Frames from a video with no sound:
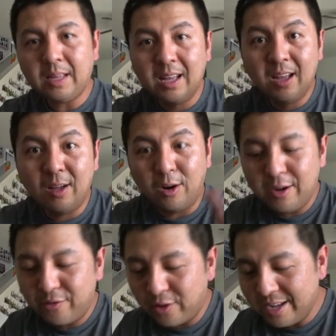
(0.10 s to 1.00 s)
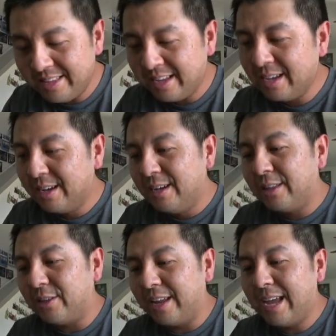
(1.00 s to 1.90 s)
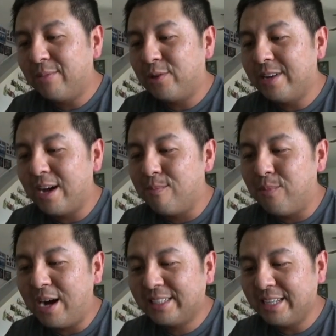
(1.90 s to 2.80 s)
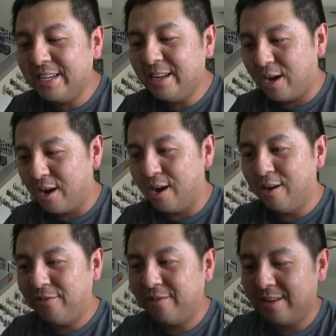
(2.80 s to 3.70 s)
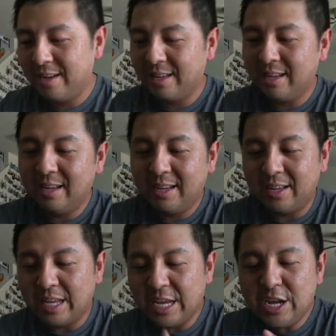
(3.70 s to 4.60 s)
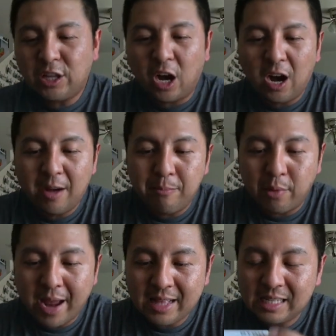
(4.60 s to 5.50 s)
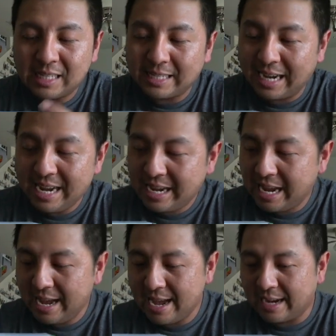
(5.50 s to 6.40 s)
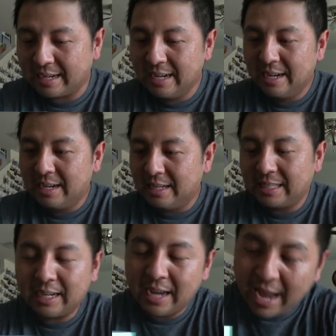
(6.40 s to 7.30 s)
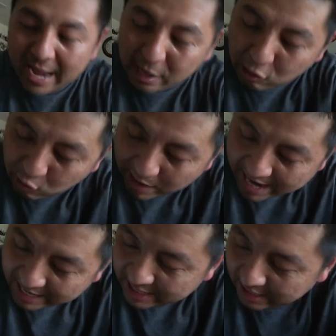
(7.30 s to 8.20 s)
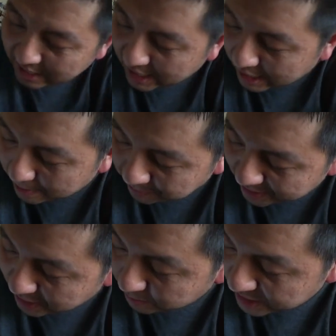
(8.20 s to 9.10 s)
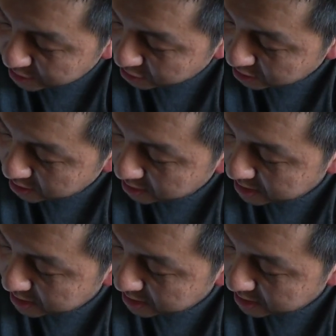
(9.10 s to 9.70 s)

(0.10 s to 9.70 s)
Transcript: Hello everyone, today I'm doing an unboxing of the Eton brand Sidekick. It's like a hand crank speaker